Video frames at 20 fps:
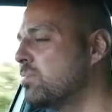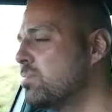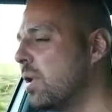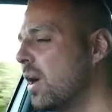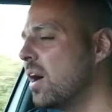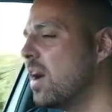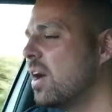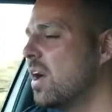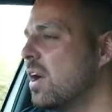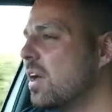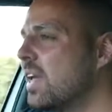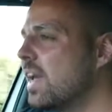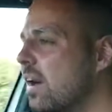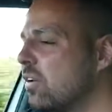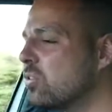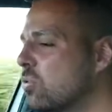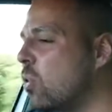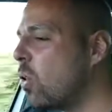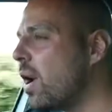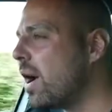but yeah, I
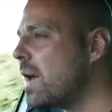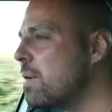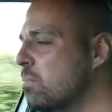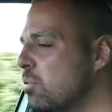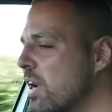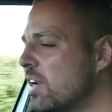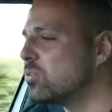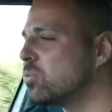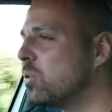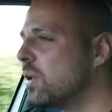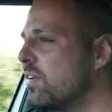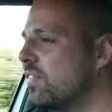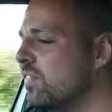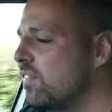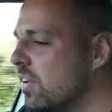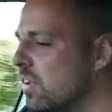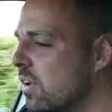was quite impressed with